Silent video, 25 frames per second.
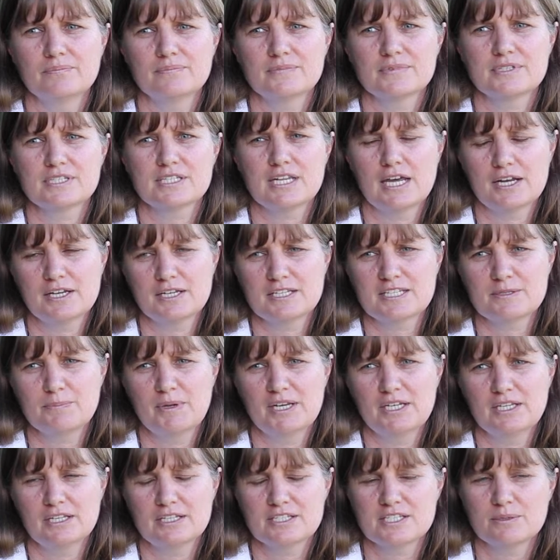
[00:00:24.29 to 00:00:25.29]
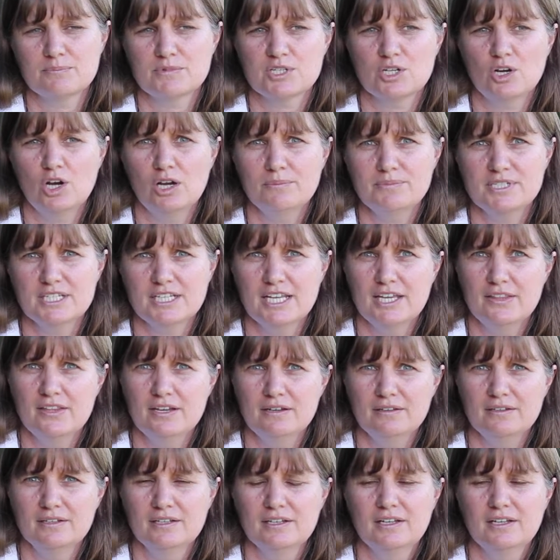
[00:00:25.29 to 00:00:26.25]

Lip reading: started spending some time together.